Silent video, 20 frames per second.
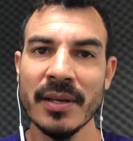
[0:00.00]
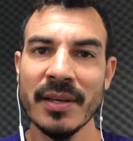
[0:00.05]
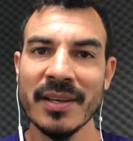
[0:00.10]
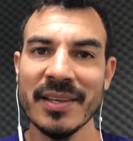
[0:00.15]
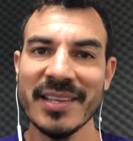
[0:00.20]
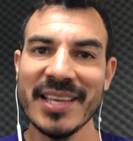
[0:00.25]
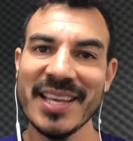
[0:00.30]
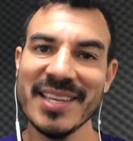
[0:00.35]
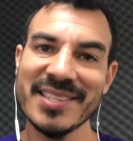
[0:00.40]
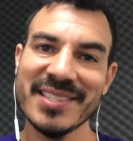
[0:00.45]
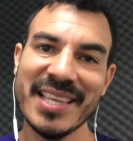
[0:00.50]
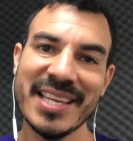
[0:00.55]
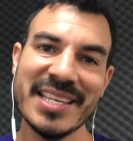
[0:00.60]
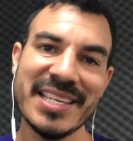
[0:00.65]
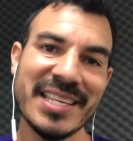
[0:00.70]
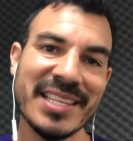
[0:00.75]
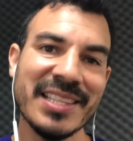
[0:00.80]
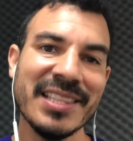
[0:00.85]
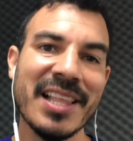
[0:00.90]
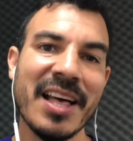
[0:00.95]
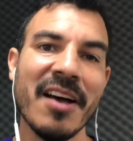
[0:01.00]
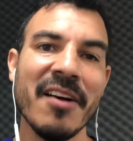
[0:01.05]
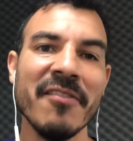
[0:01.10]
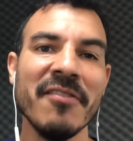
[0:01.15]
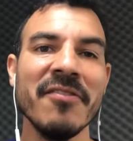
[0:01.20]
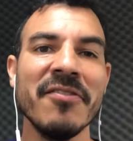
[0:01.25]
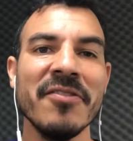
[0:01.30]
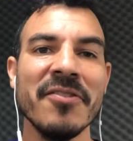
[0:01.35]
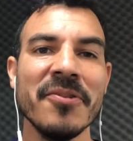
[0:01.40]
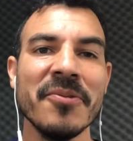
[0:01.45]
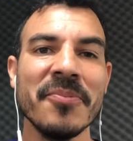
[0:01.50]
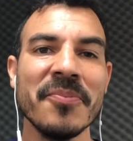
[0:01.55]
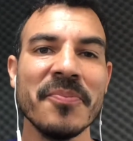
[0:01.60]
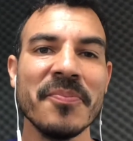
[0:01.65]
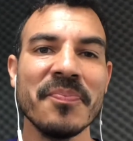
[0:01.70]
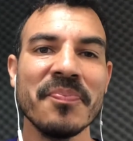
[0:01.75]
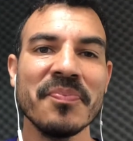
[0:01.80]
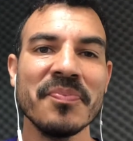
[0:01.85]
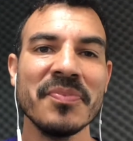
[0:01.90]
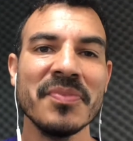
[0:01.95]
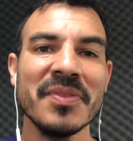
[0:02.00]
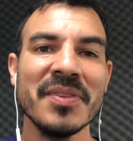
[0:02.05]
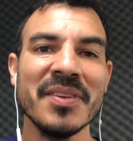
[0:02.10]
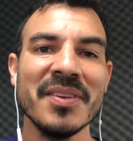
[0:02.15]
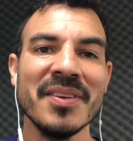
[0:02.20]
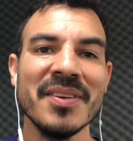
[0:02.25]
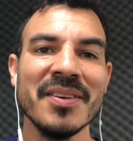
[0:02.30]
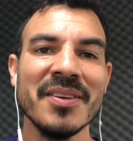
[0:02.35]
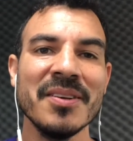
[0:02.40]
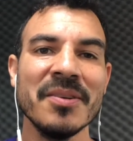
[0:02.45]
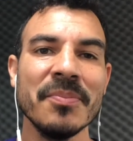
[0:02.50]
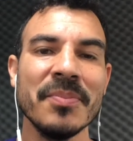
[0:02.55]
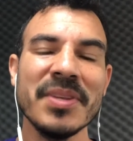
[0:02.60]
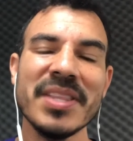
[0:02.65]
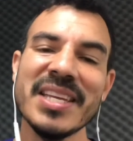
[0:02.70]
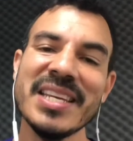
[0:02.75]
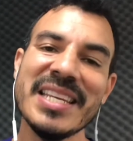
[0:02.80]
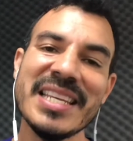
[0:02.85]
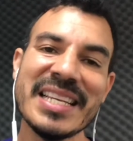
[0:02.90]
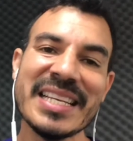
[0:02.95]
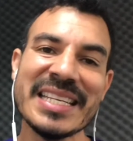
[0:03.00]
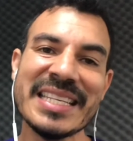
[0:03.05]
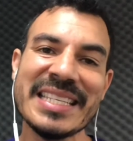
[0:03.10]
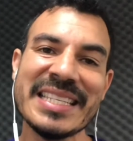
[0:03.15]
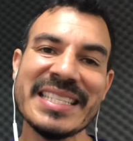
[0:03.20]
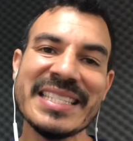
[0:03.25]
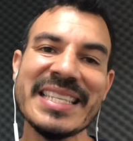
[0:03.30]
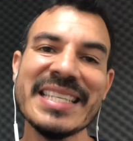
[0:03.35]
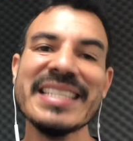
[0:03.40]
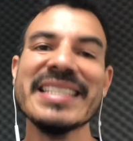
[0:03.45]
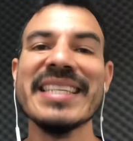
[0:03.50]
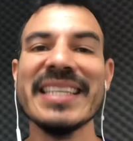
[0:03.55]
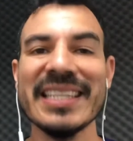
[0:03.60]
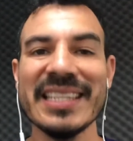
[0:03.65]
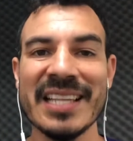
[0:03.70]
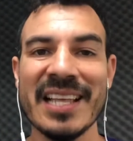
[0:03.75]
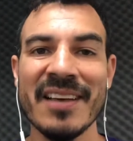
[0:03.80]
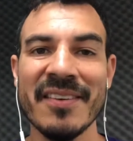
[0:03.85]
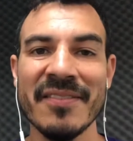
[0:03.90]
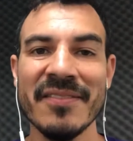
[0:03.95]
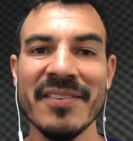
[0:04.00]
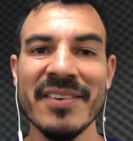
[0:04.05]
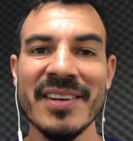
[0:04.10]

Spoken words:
Yes, they need love, but they need consistent love.